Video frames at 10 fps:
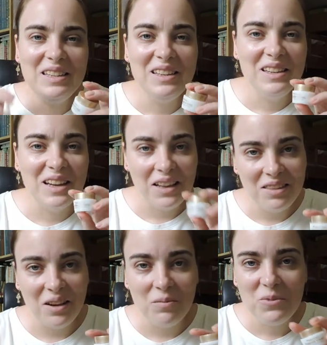the
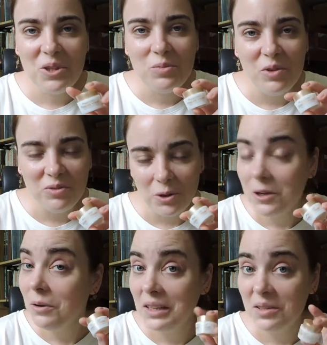nighttime just before
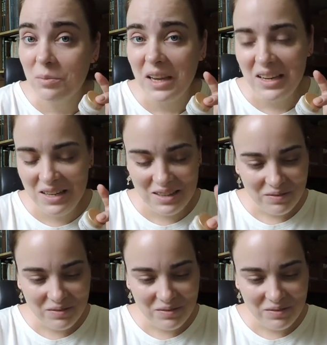going to bed.